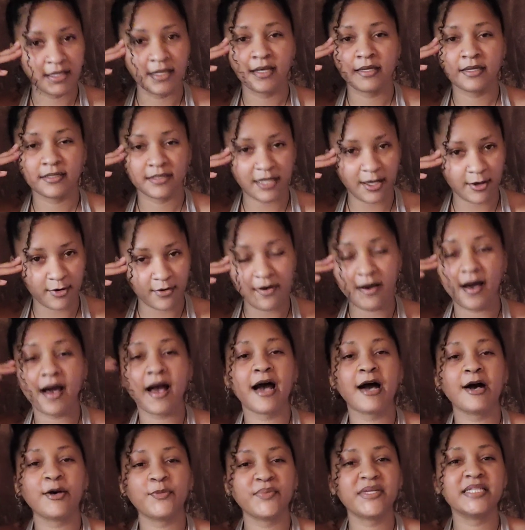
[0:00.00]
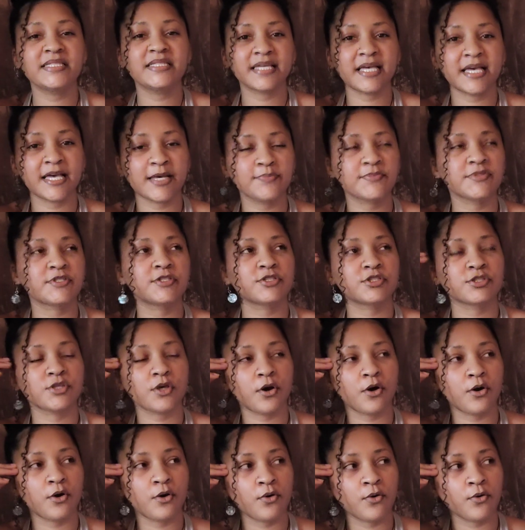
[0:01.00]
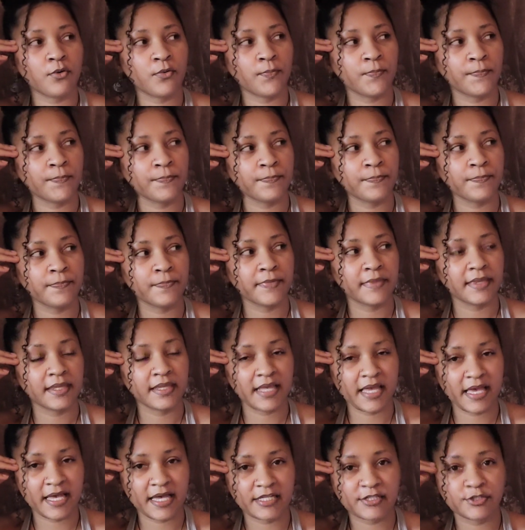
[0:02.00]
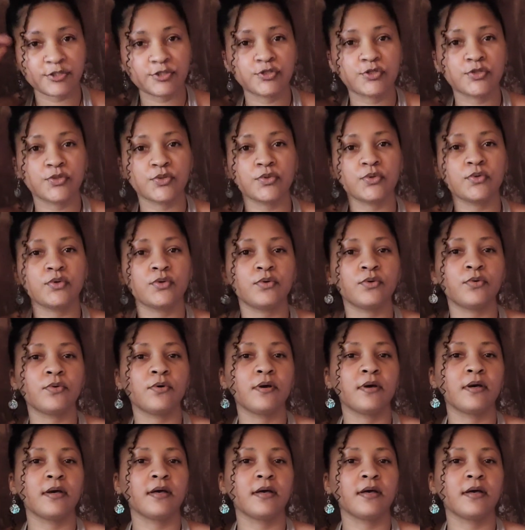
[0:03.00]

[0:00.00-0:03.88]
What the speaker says: no, I'll be damned. So, yeah, to